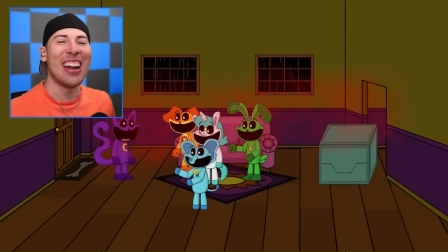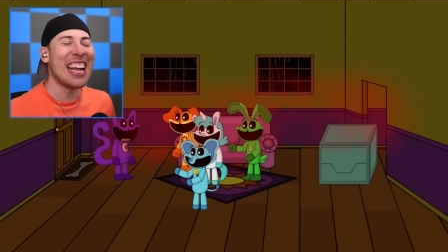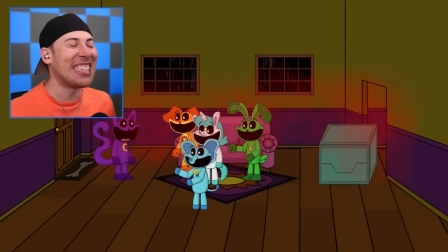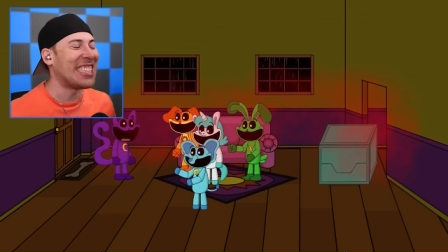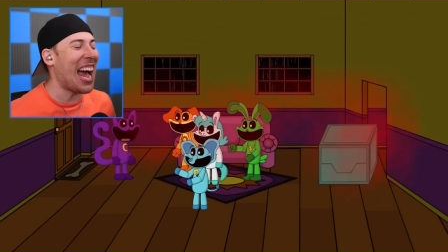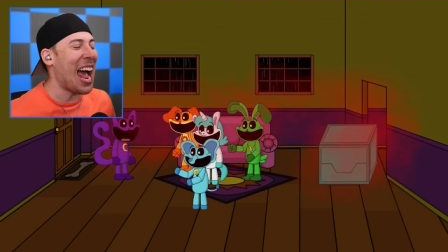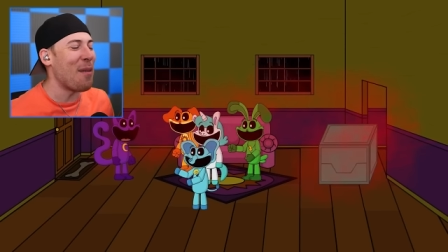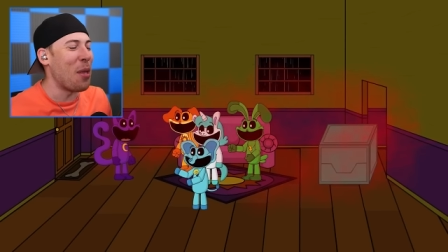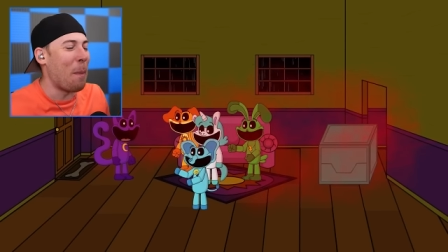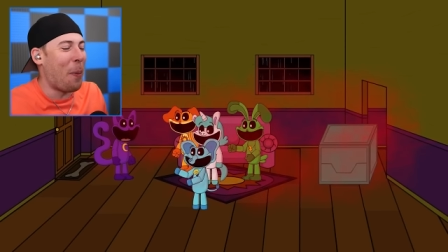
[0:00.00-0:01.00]
It's
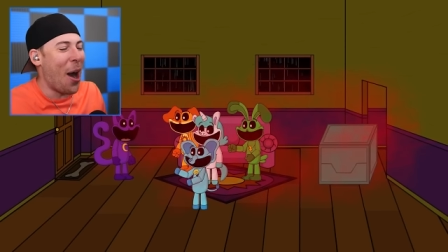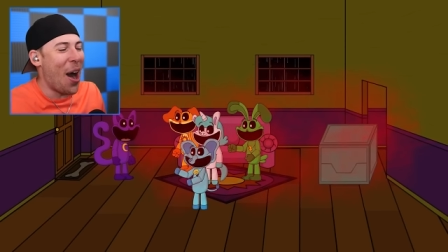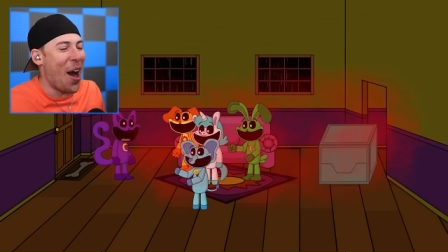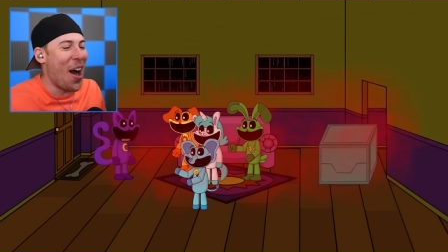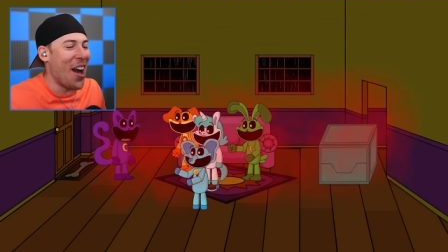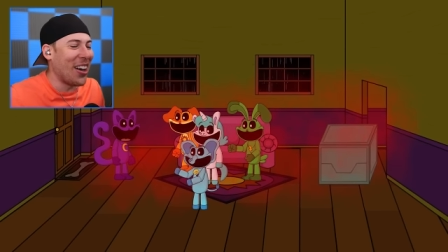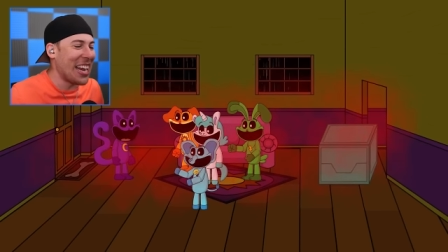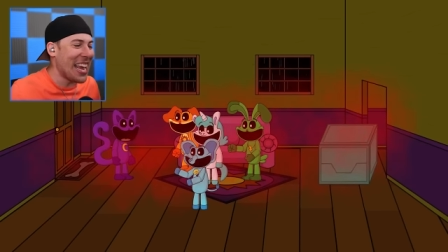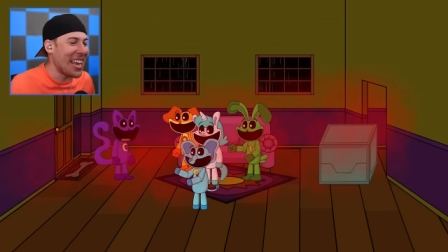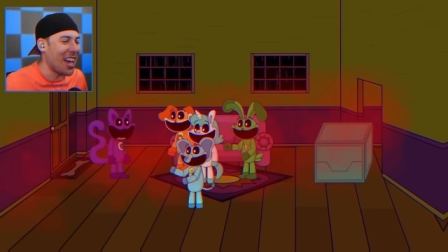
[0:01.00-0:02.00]
time to
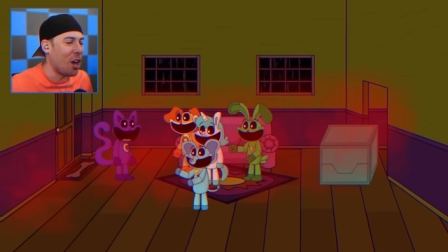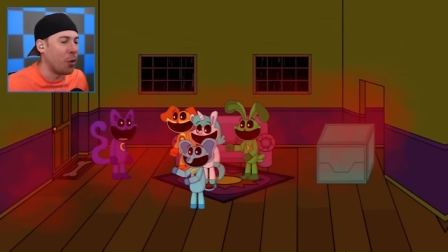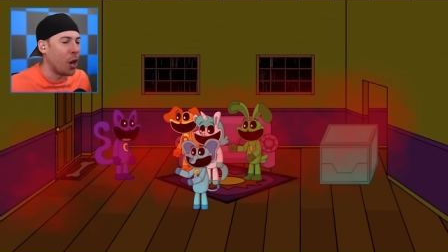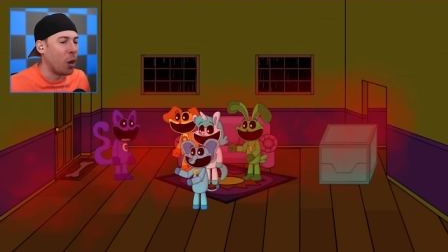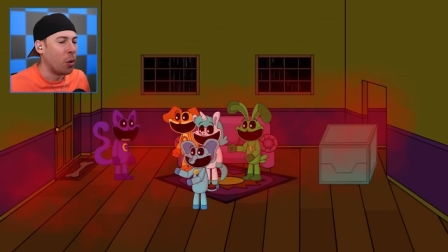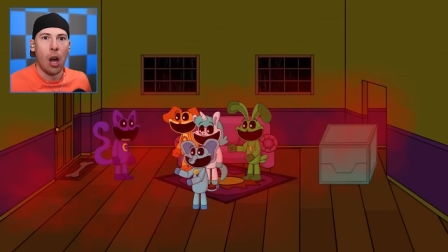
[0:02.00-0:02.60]
party. Oh no.